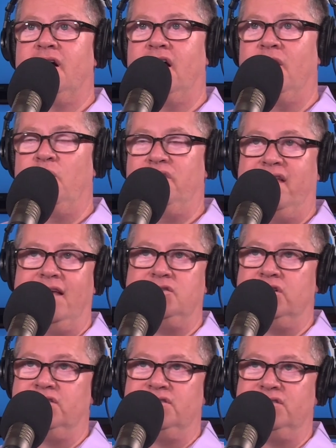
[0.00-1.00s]
uh, with
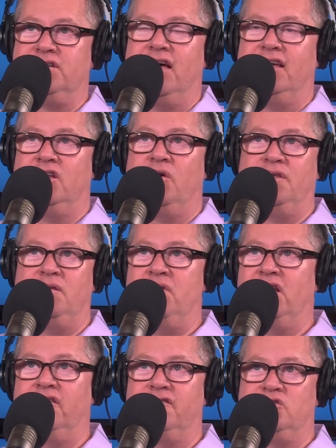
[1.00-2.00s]
agents, uh, you know, in the
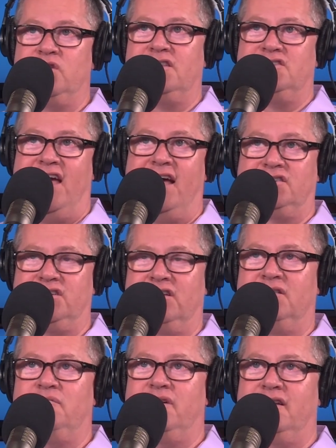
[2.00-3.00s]
middle of a
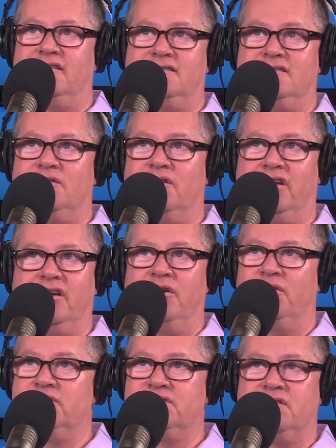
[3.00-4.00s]
transaction, but it sort of
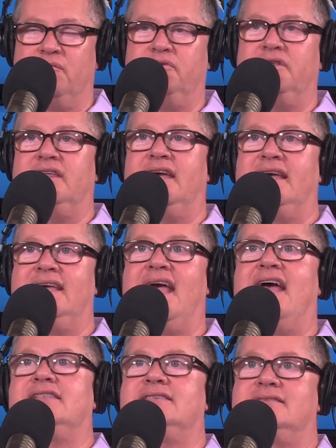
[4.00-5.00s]
goes completely
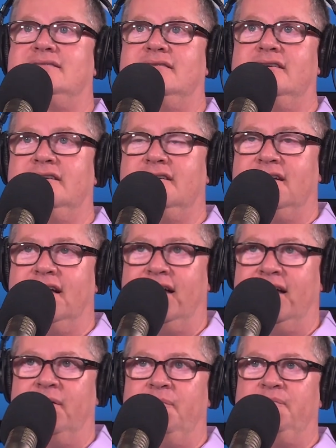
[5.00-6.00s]
against
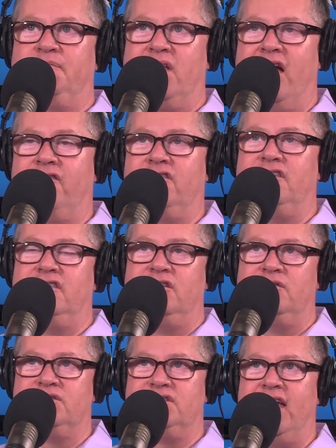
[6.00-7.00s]
um, everything that
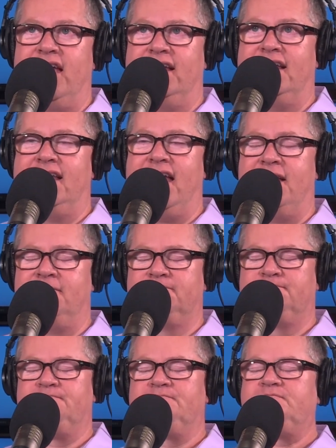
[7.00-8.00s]
you're saying. And again,
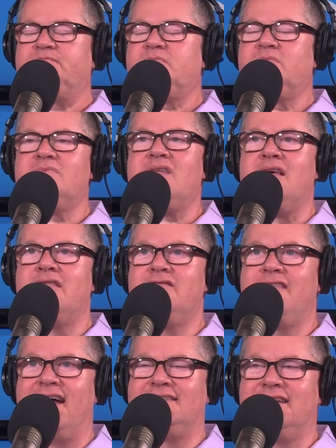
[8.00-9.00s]

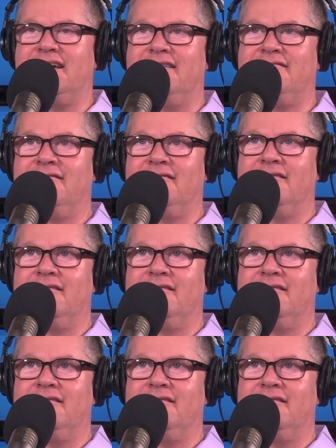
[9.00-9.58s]
that's a